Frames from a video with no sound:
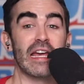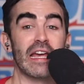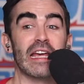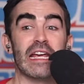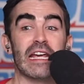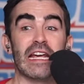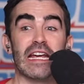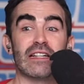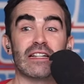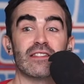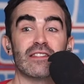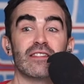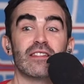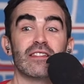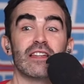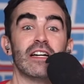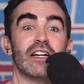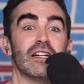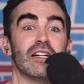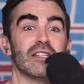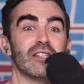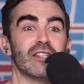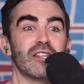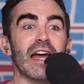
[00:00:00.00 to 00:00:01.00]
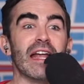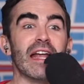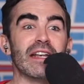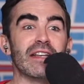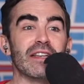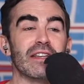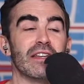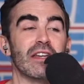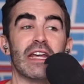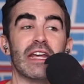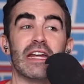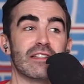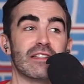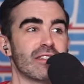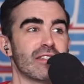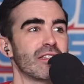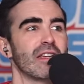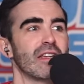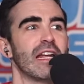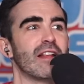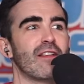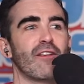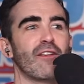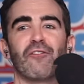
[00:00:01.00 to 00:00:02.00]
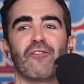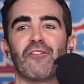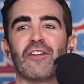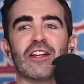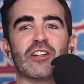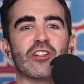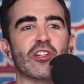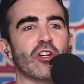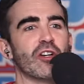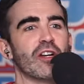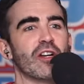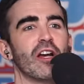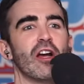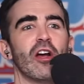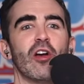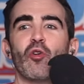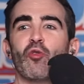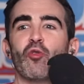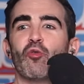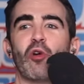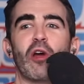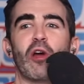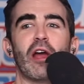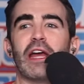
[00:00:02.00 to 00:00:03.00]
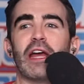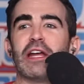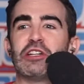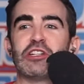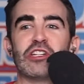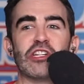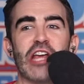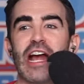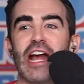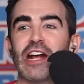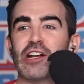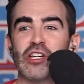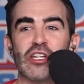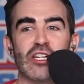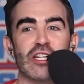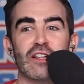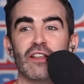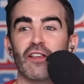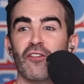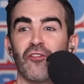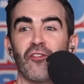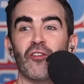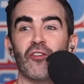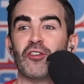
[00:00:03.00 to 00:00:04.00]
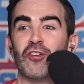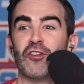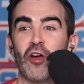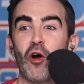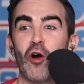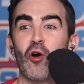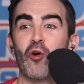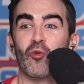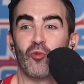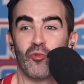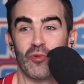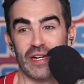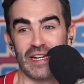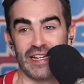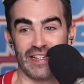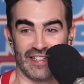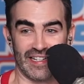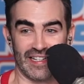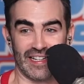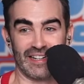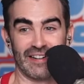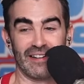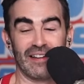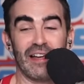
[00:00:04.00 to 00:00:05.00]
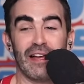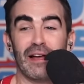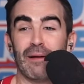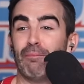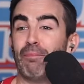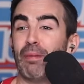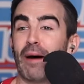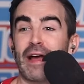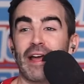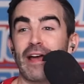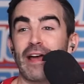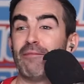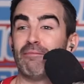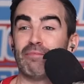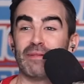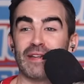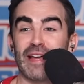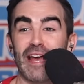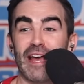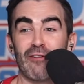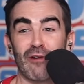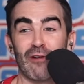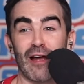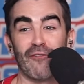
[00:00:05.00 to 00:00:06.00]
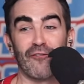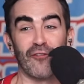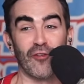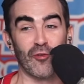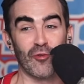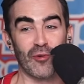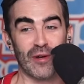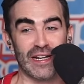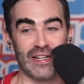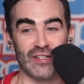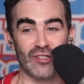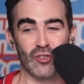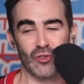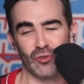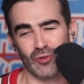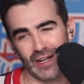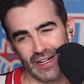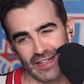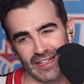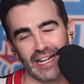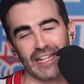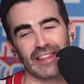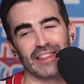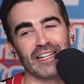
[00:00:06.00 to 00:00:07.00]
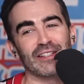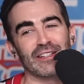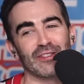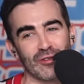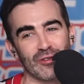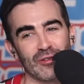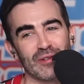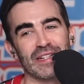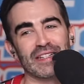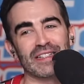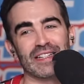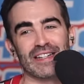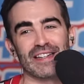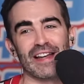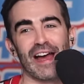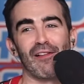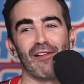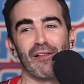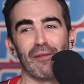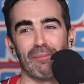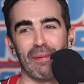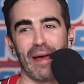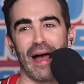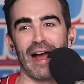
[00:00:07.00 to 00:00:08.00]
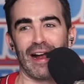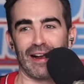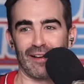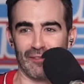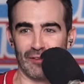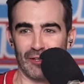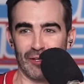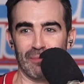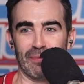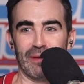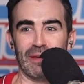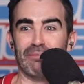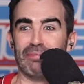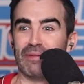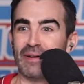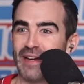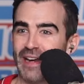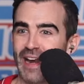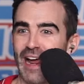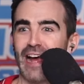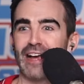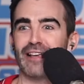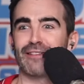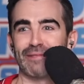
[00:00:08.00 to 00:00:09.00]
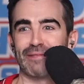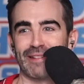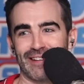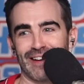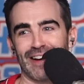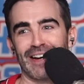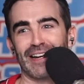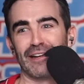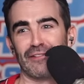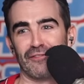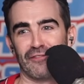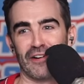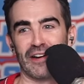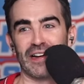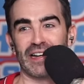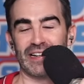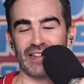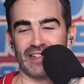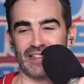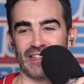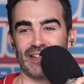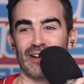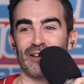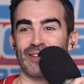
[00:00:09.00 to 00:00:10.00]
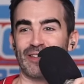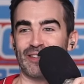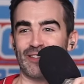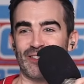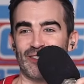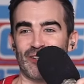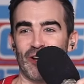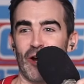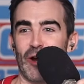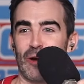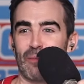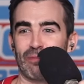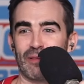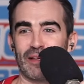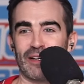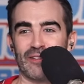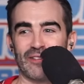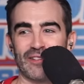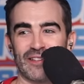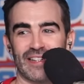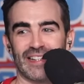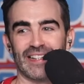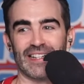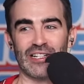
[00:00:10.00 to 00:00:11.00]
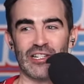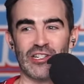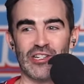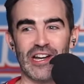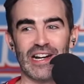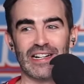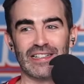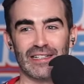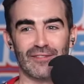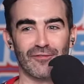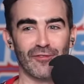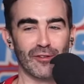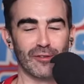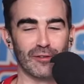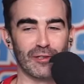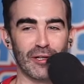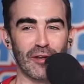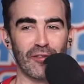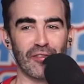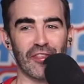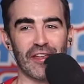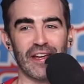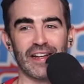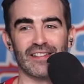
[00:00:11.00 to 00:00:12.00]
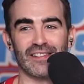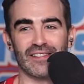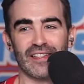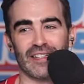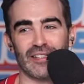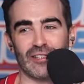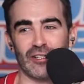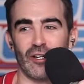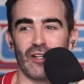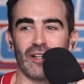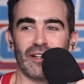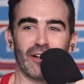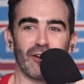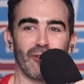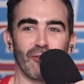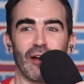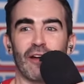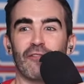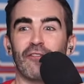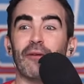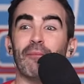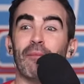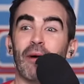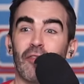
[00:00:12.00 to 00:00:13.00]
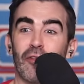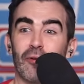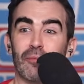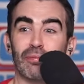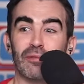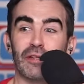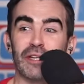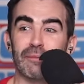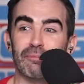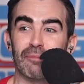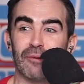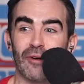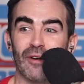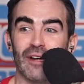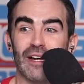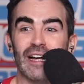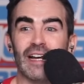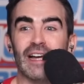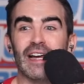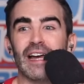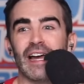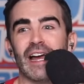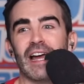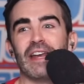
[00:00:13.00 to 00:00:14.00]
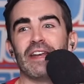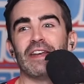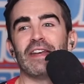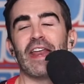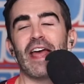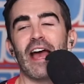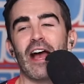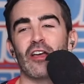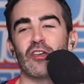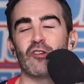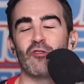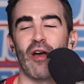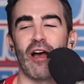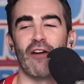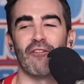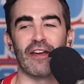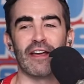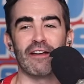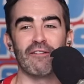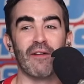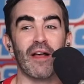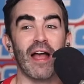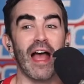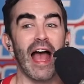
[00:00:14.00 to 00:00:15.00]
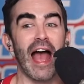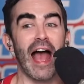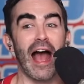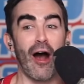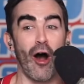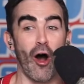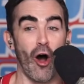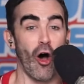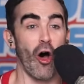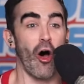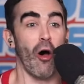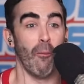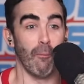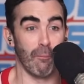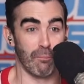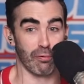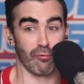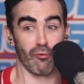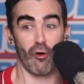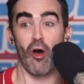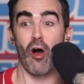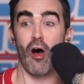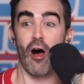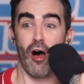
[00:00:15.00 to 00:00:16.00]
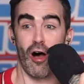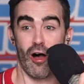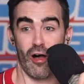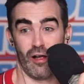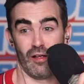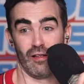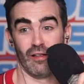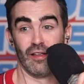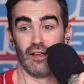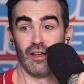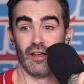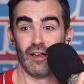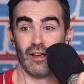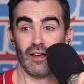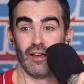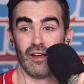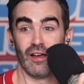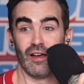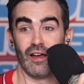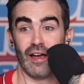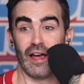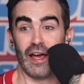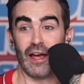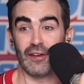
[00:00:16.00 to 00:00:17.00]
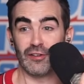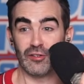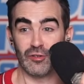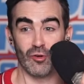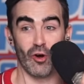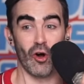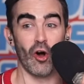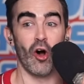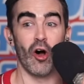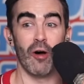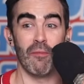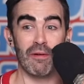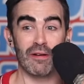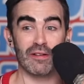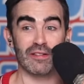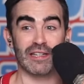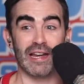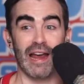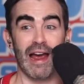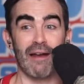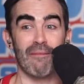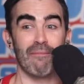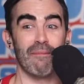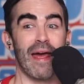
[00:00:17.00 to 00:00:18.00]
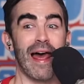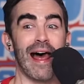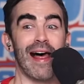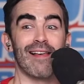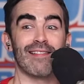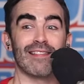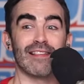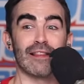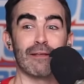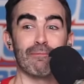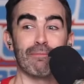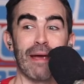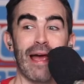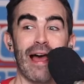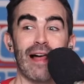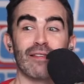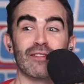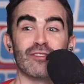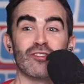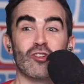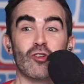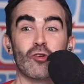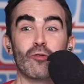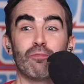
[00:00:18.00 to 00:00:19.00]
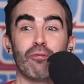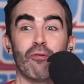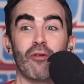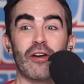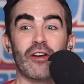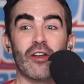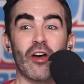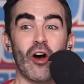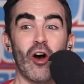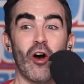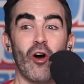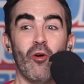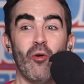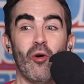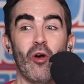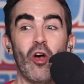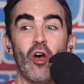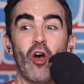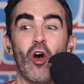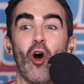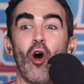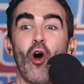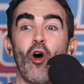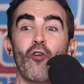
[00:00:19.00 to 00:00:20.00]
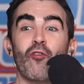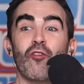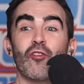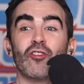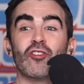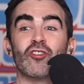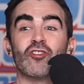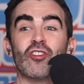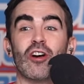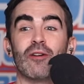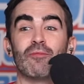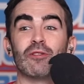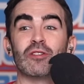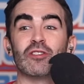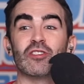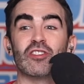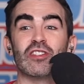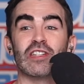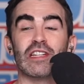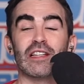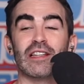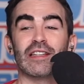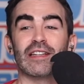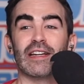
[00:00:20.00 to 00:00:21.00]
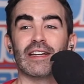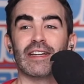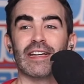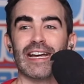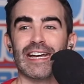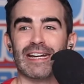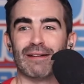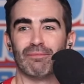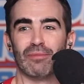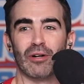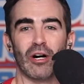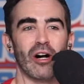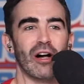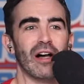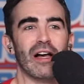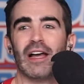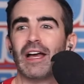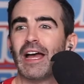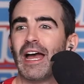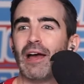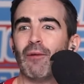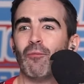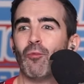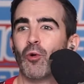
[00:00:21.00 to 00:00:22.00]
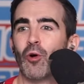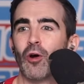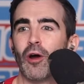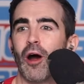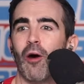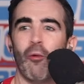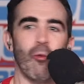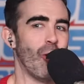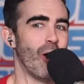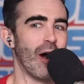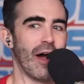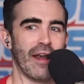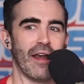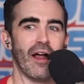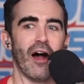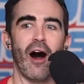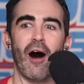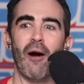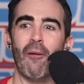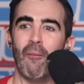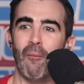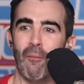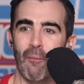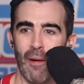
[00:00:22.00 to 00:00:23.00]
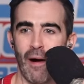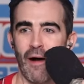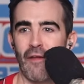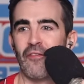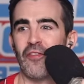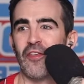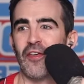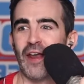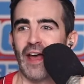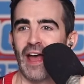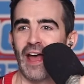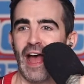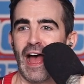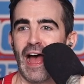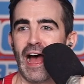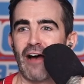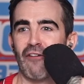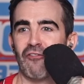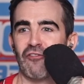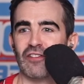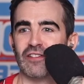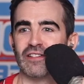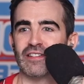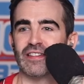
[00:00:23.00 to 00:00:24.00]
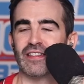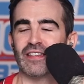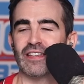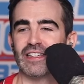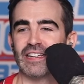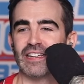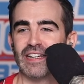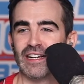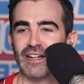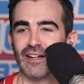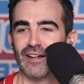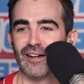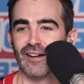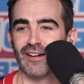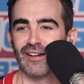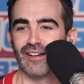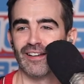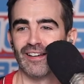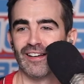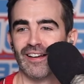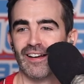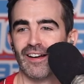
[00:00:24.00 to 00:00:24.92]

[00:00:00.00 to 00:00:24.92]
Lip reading: It's featured ejections for no reason by NBA referees, who I think do need to dial it back a little bit, but it has been kind of funny to see all these star players getting ejected for little things like calling a ref a mother bleeper. And now you have a brawl. You almost had Malice at the Palace 2.0 over someone stealing a game ball. And we're, what, a month and a half into the year?